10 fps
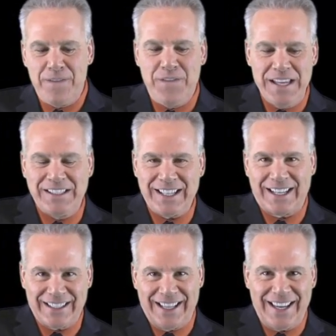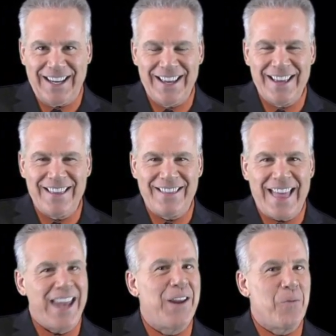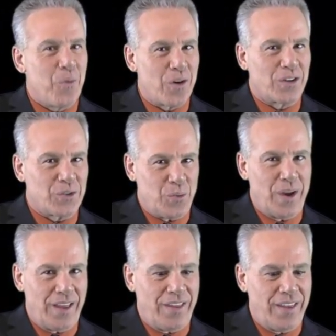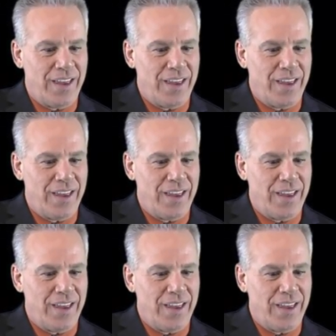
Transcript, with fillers: physically that it works with,